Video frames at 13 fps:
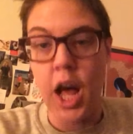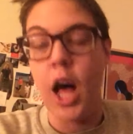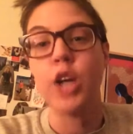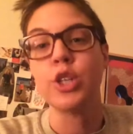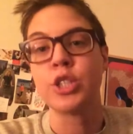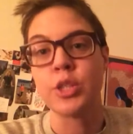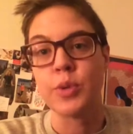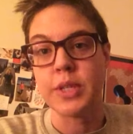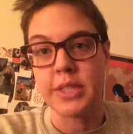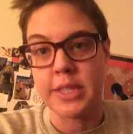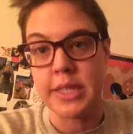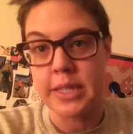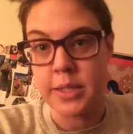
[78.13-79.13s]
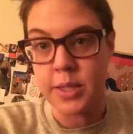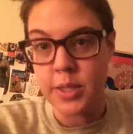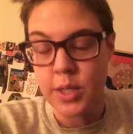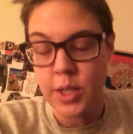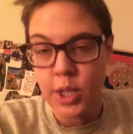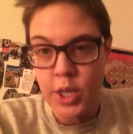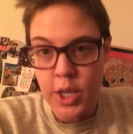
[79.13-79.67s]
also
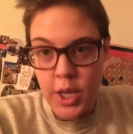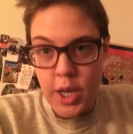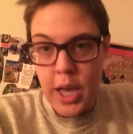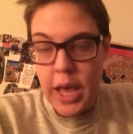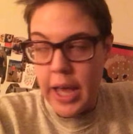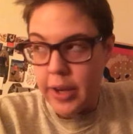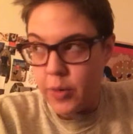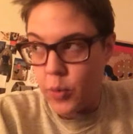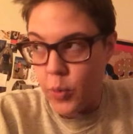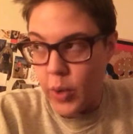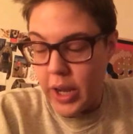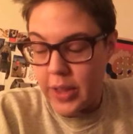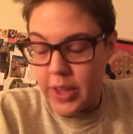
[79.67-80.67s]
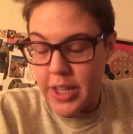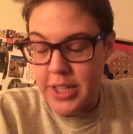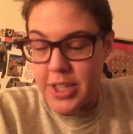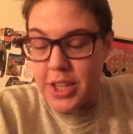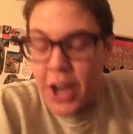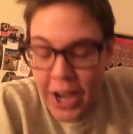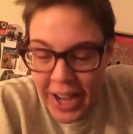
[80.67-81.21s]
exists. And what I'd like
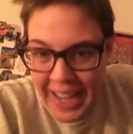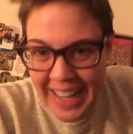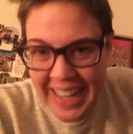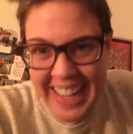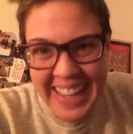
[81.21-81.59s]
to talk,